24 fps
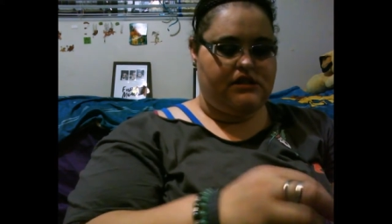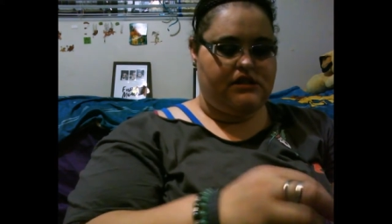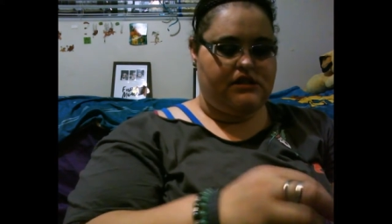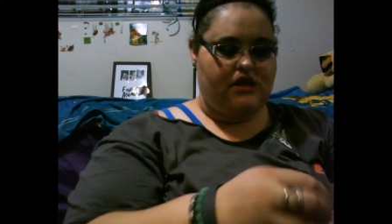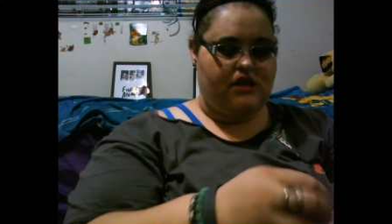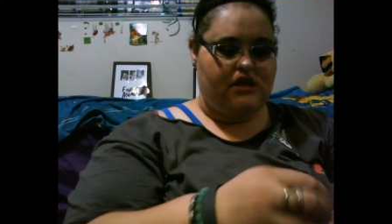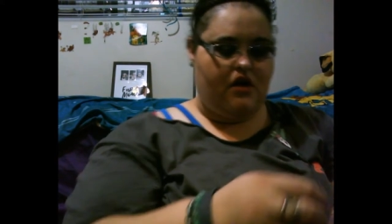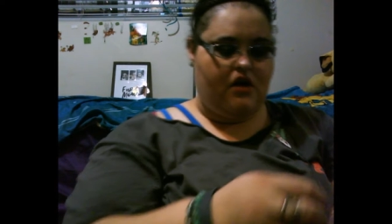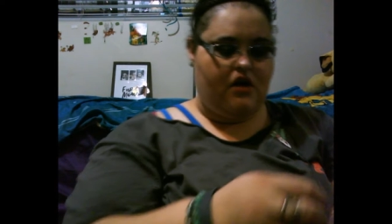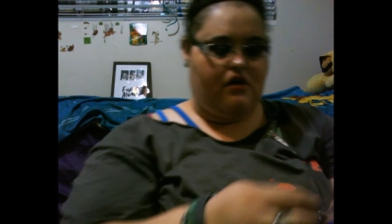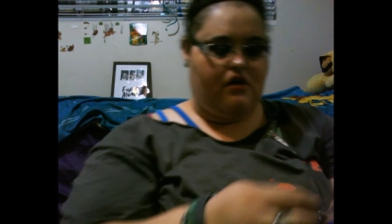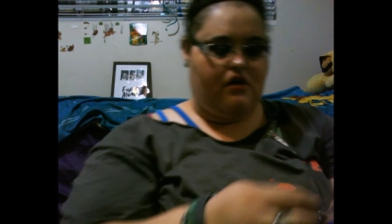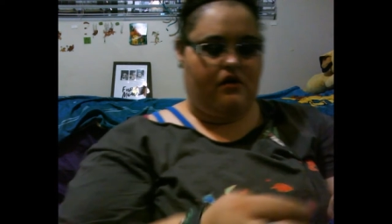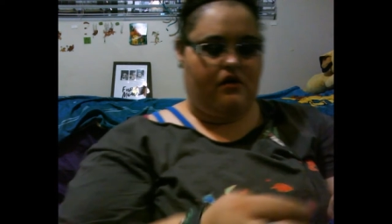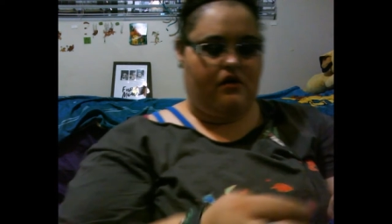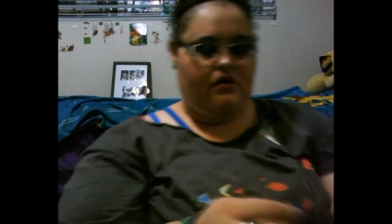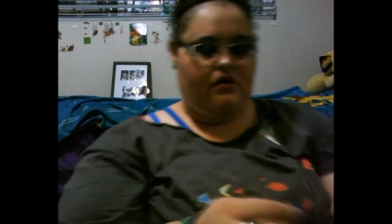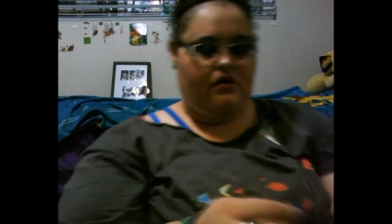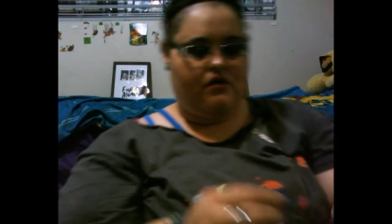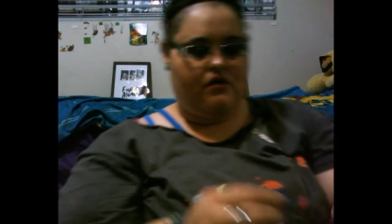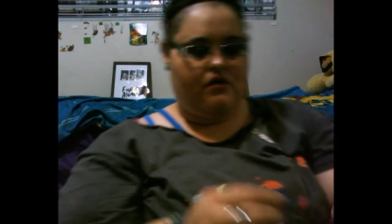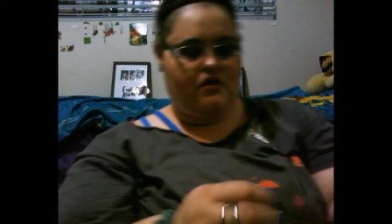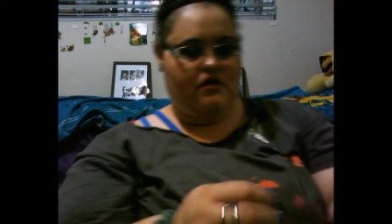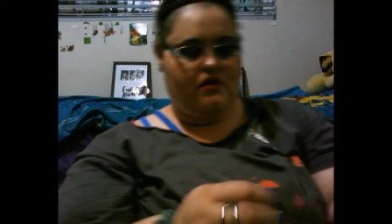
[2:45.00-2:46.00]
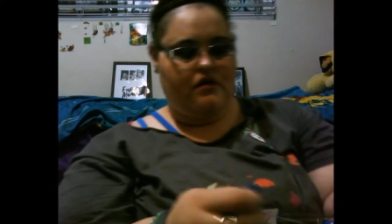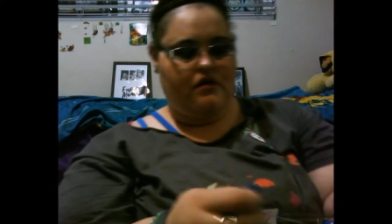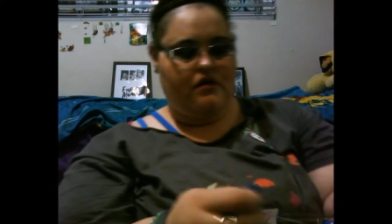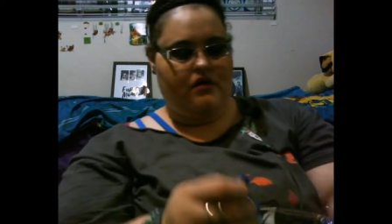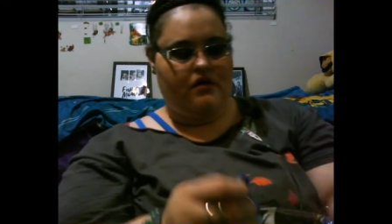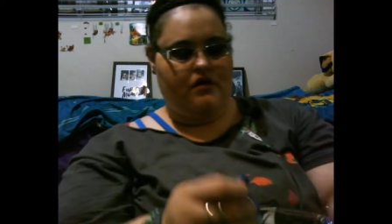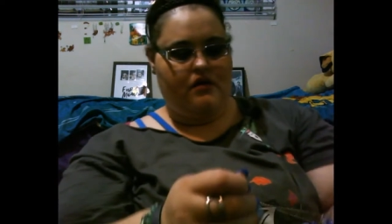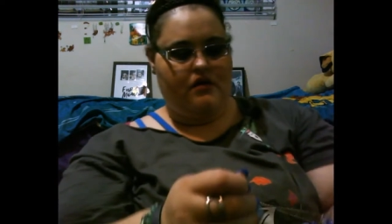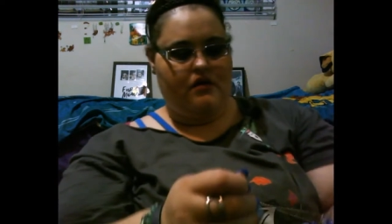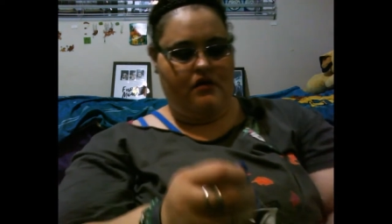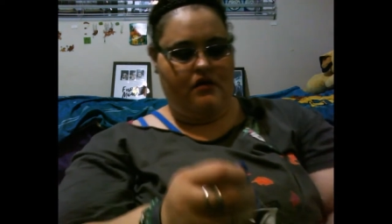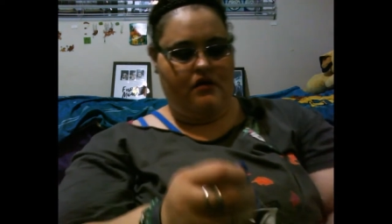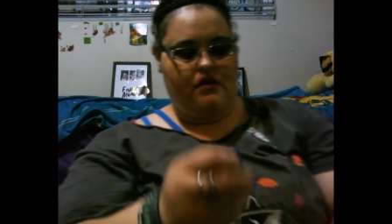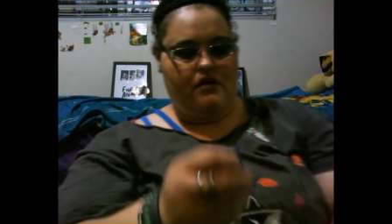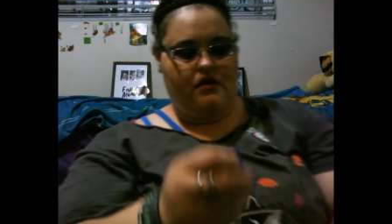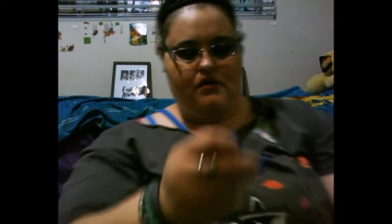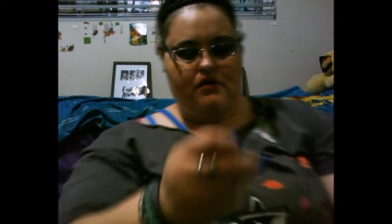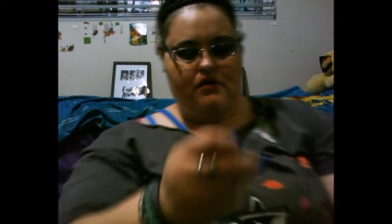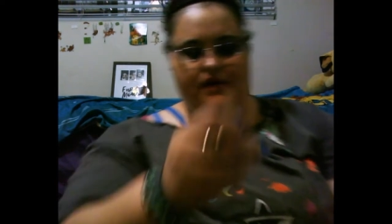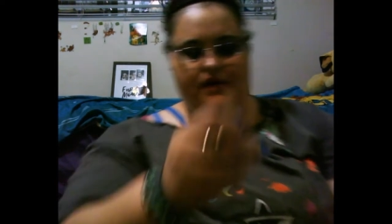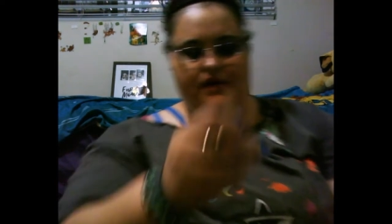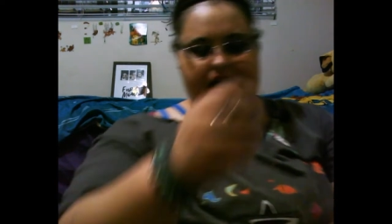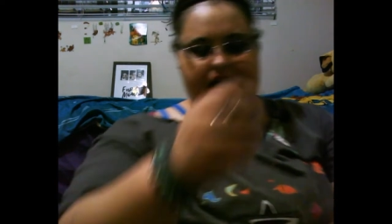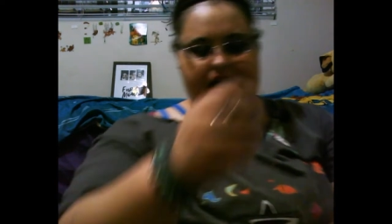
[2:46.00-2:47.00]
So
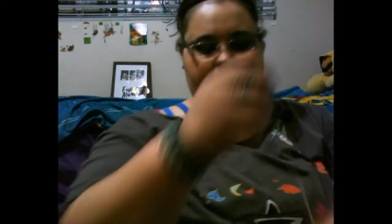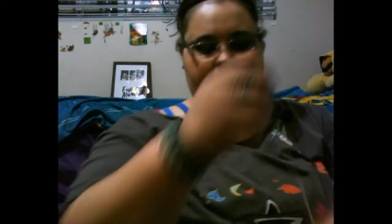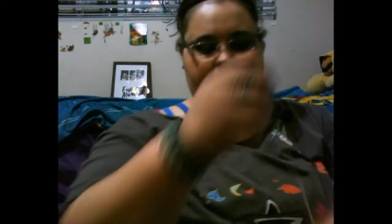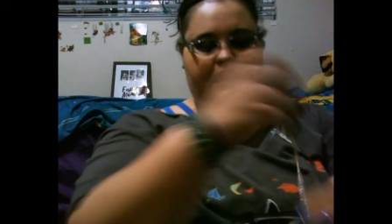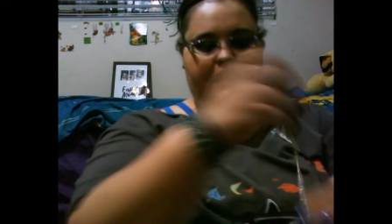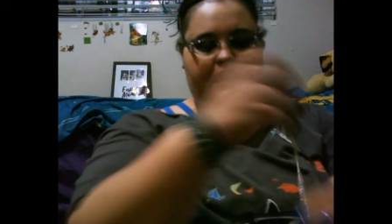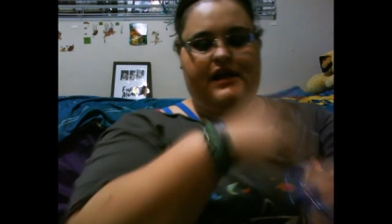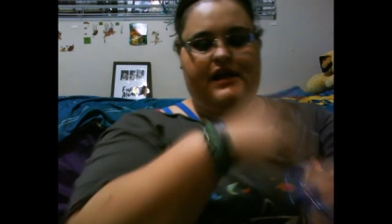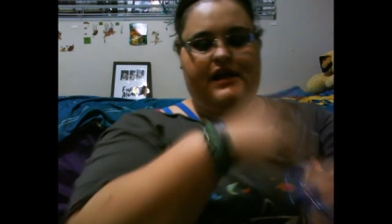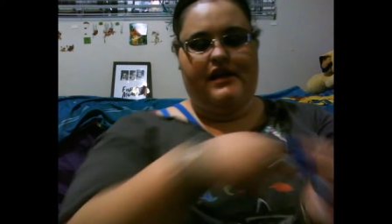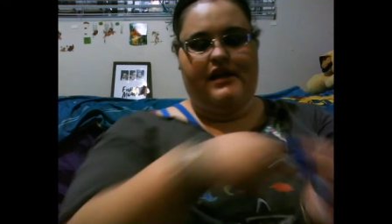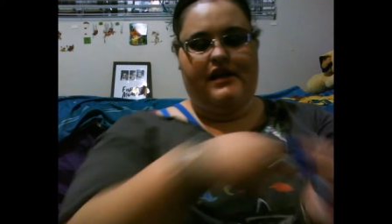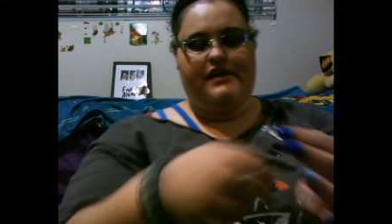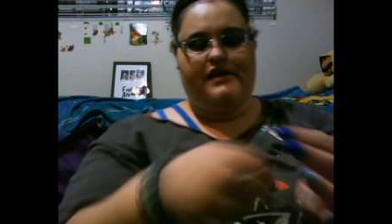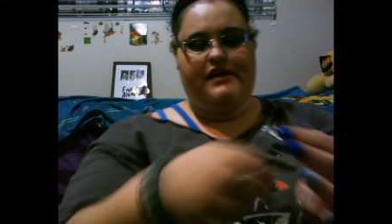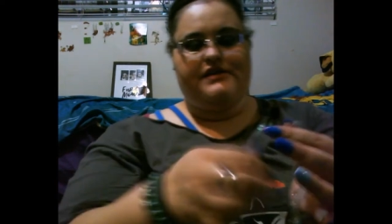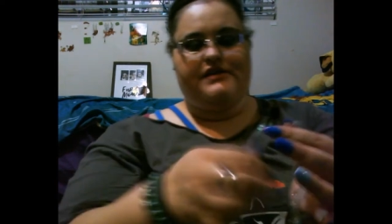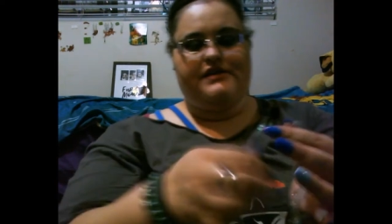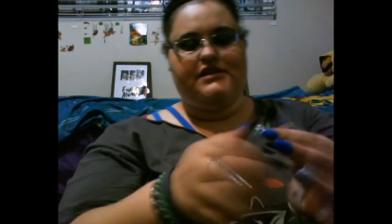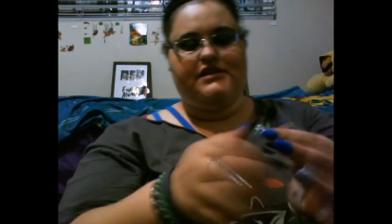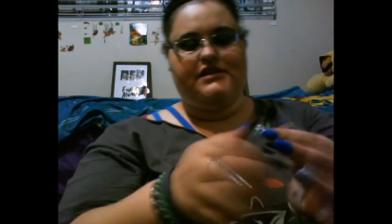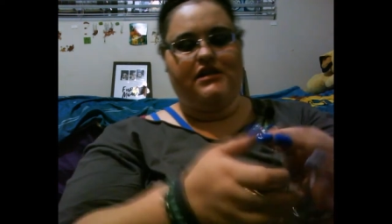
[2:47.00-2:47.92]
it is